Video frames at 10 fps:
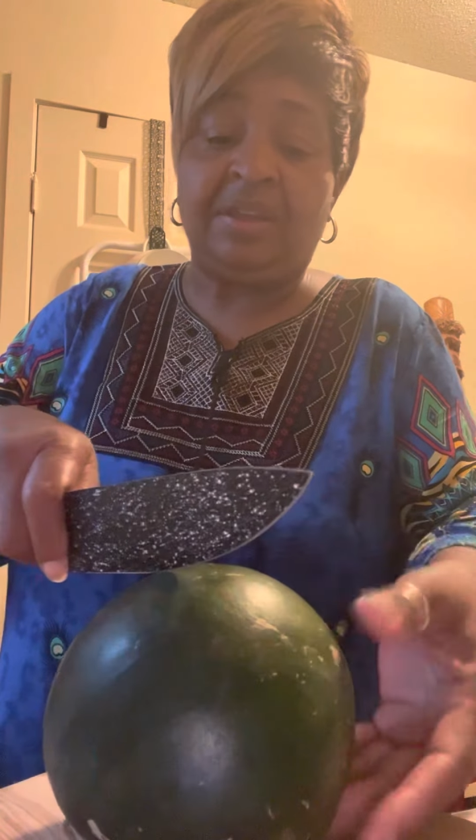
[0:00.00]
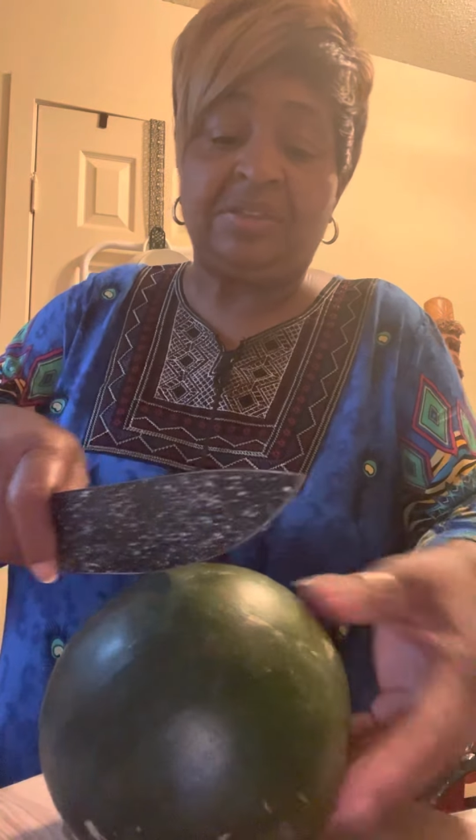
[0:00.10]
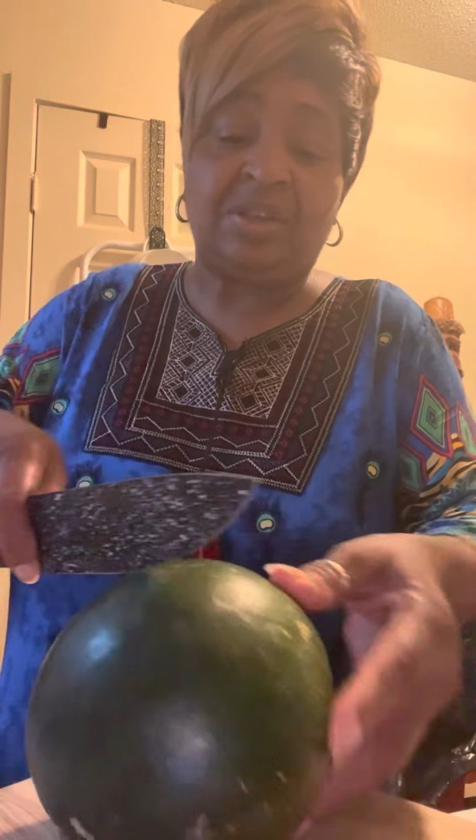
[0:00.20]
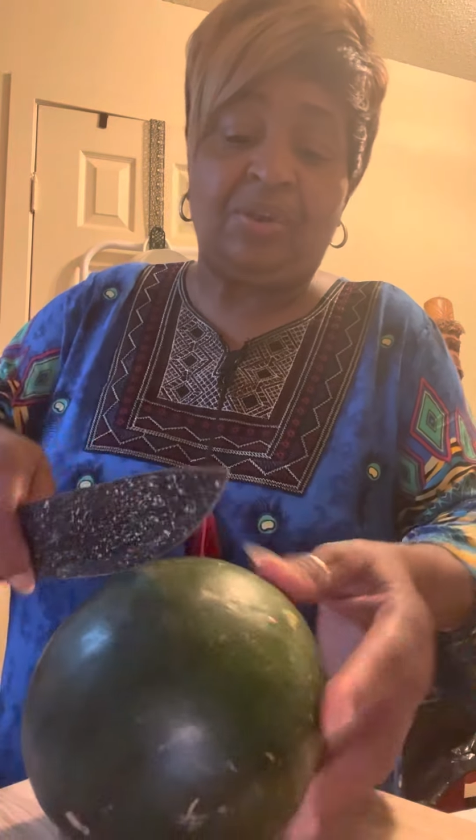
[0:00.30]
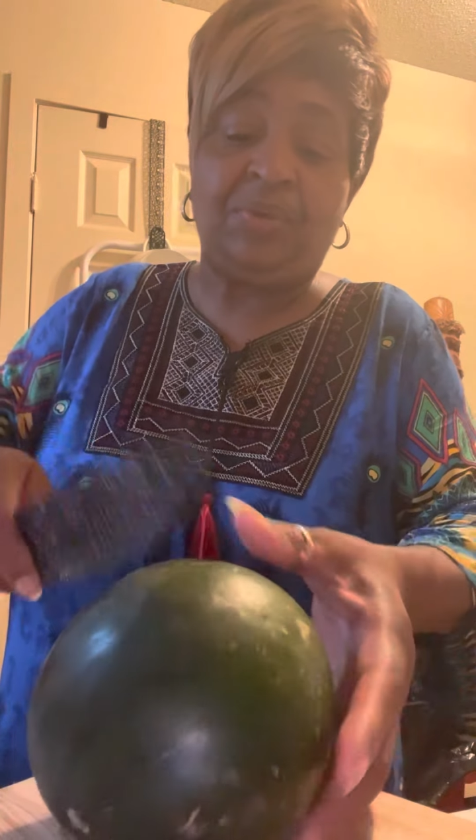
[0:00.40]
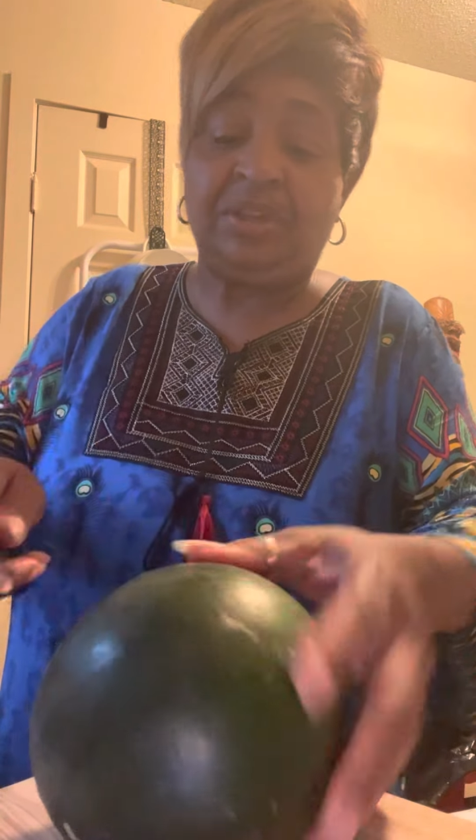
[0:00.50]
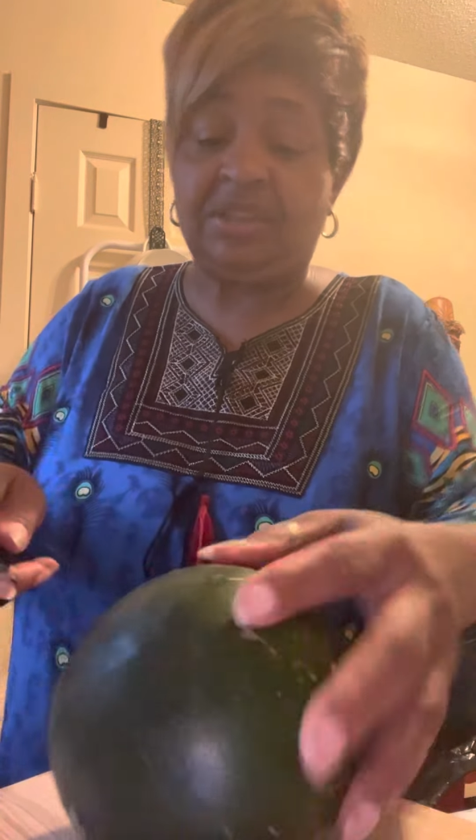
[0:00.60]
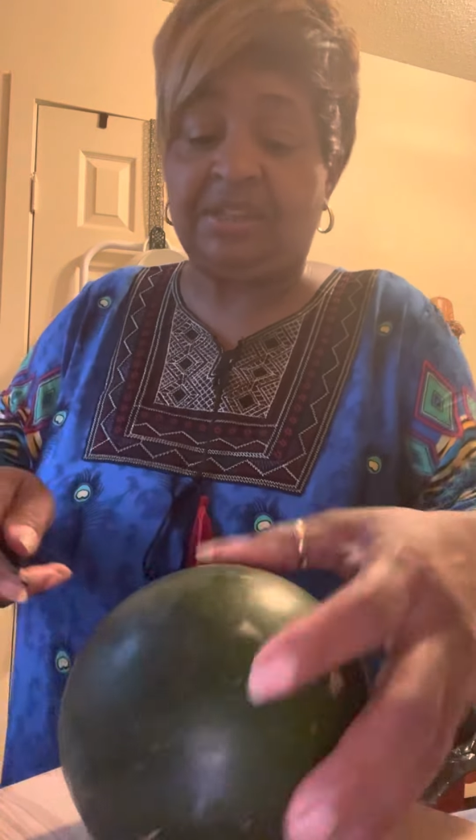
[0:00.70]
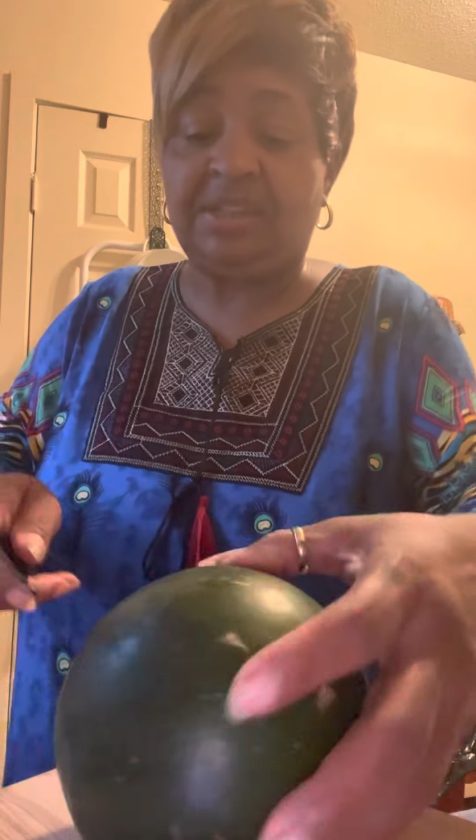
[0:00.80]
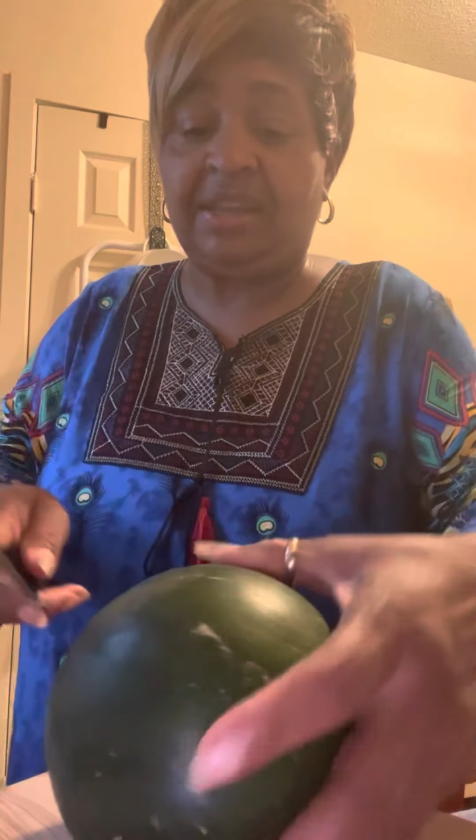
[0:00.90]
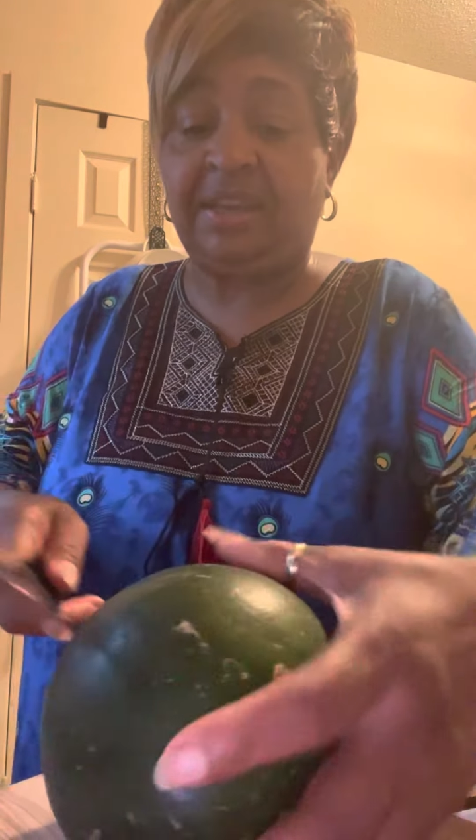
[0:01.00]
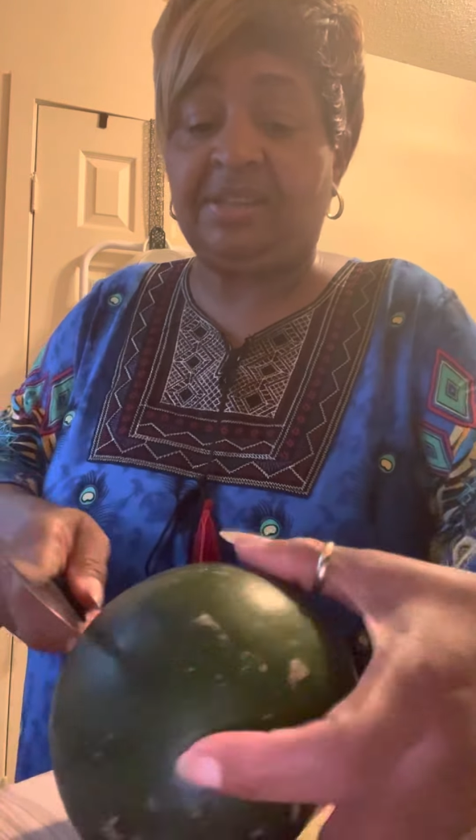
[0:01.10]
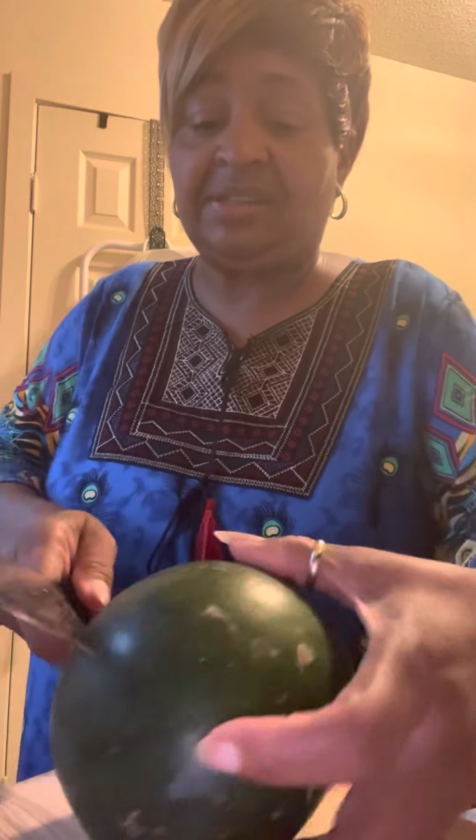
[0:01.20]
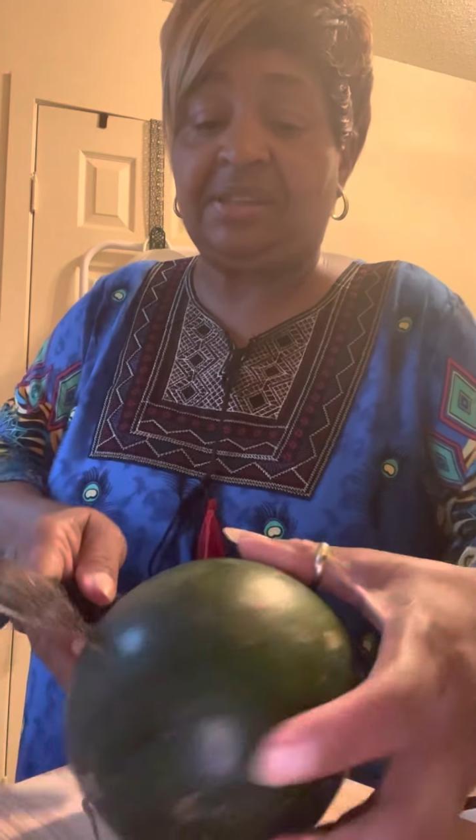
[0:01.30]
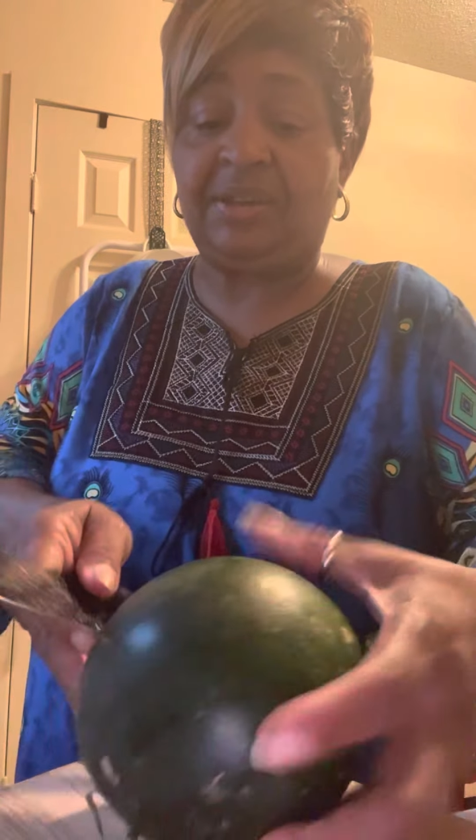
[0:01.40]
is going to
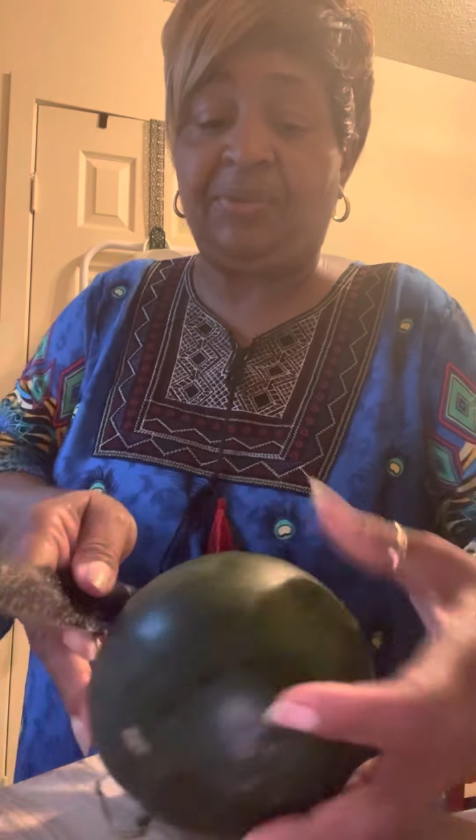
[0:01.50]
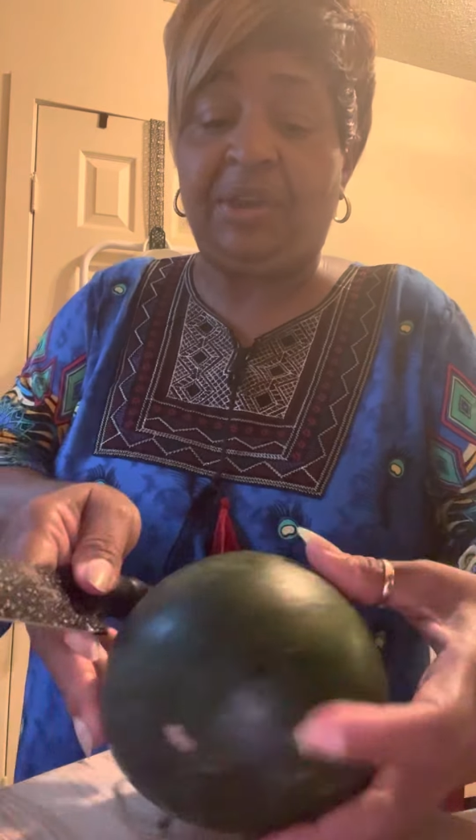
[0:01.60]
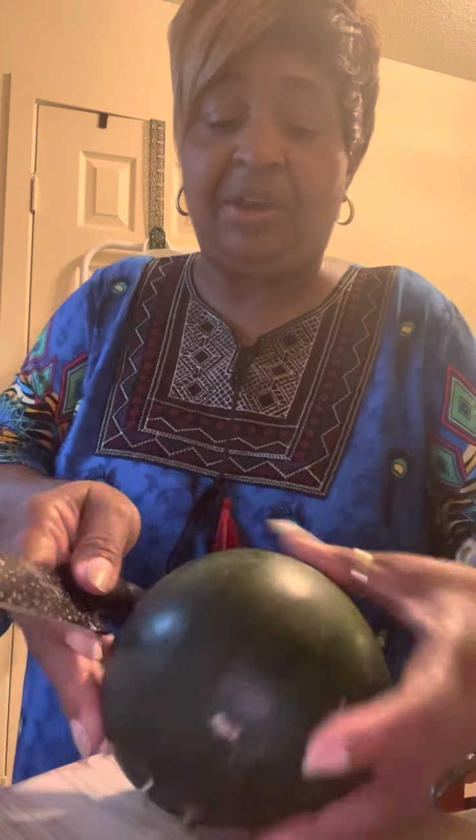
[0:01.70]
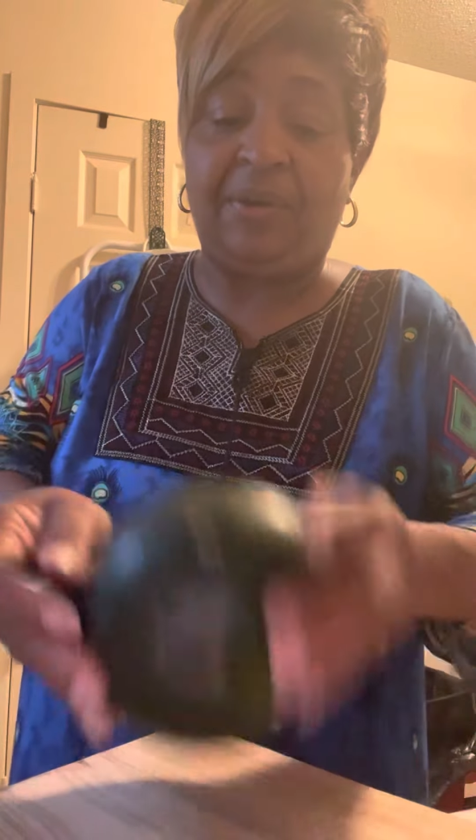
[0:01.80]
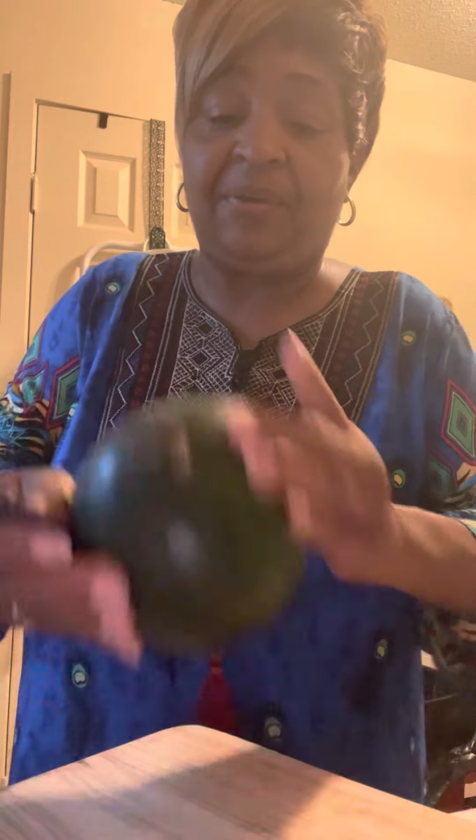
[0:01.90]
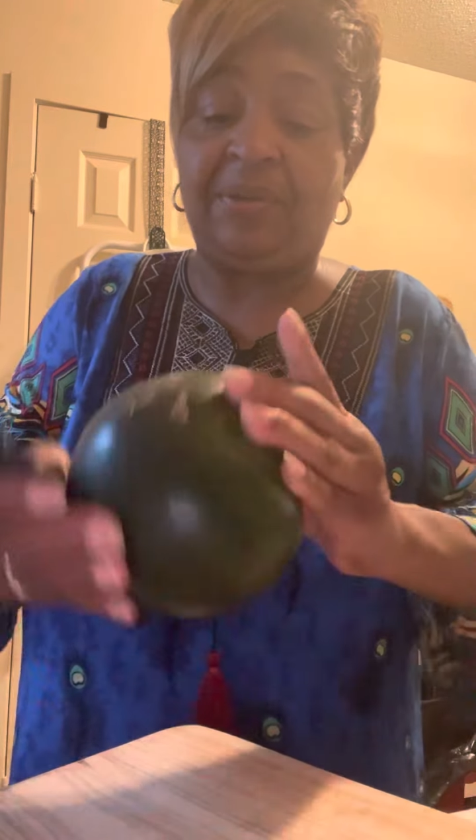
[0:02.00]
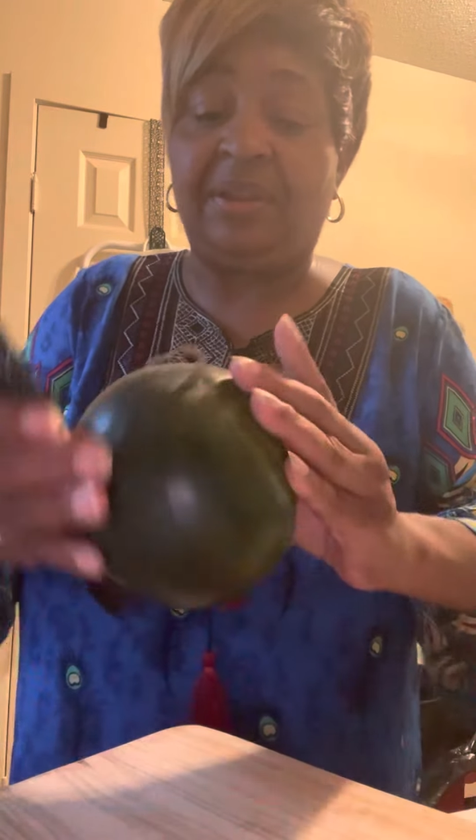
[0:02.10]
taste. Here we go.